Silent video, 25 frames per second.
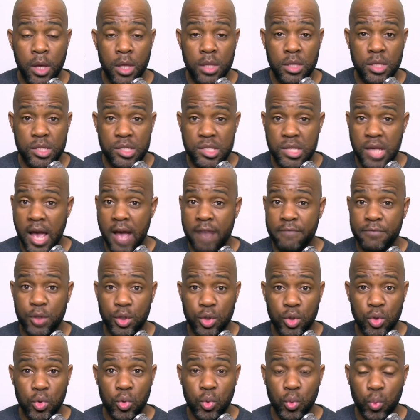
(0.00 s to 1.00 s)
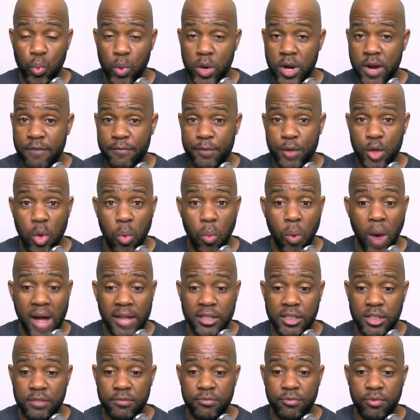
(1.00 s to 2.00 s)
this afternoon, wherever you're
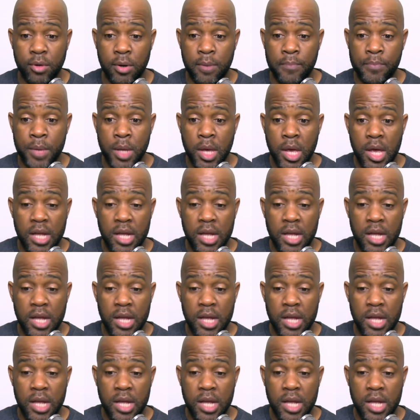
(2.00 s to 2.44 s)
watching from?